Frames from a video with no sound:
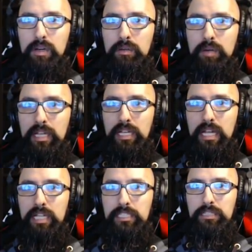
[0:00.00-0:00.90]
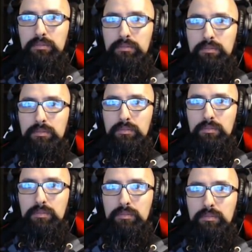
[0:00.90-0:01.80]
Oh, I can actually...
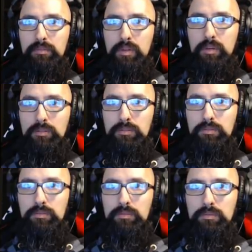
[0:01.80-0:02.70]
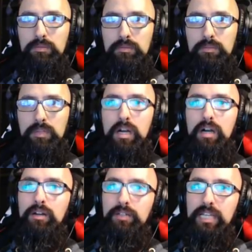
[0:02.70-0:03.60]
Oh.
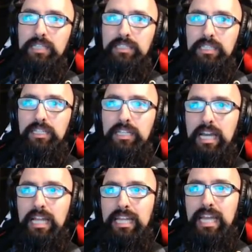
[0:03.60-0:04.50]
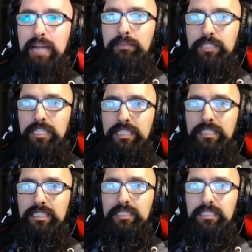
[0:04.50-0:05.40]
Oh, yeah, see, you gotta capture it.